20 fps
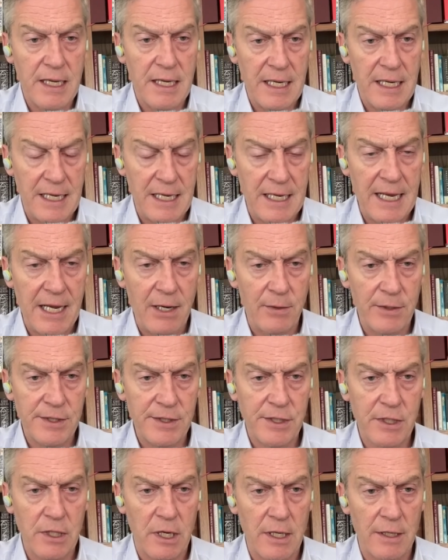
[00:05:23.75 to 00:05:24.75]
and now it's
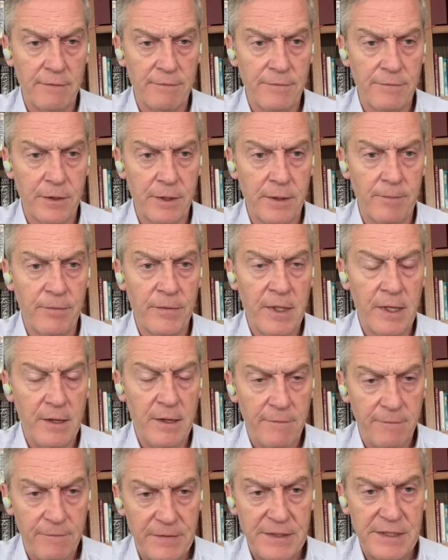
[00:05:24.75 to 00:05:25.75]
gone from
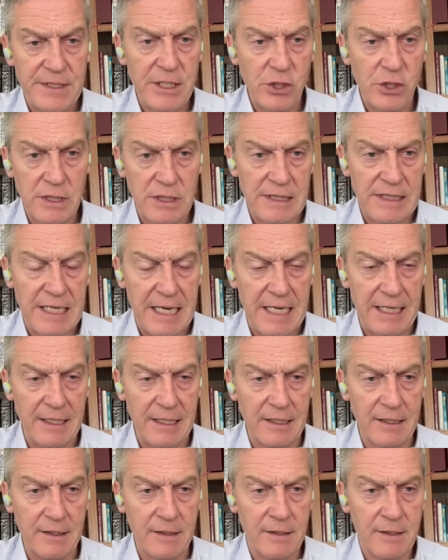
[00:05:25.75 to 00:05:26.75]
physician
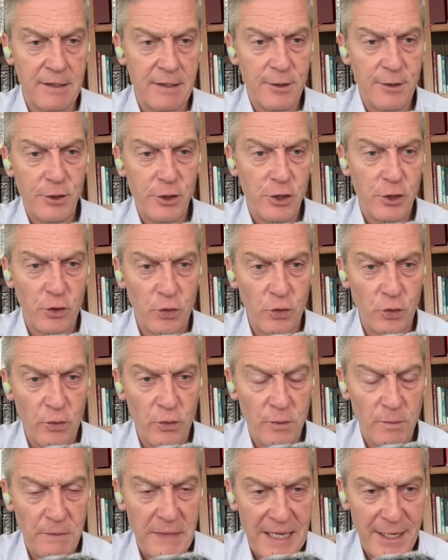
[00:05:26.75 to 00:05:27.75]
data
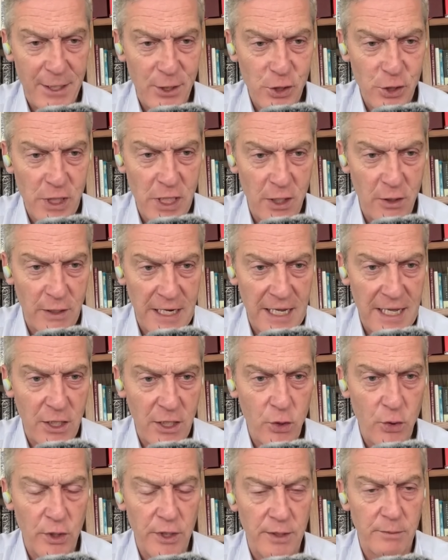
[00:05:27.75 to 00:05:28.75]
to managed care
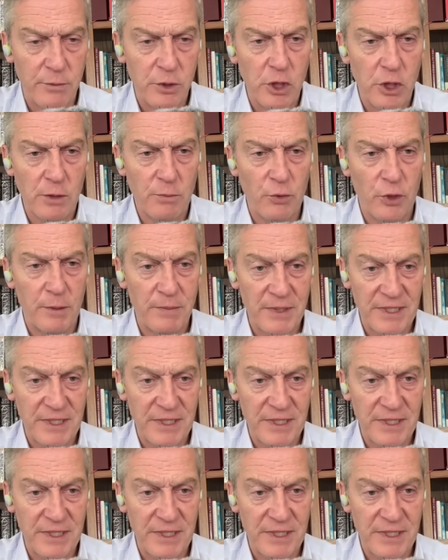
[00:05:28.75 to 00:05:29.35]
algorithm, to your point.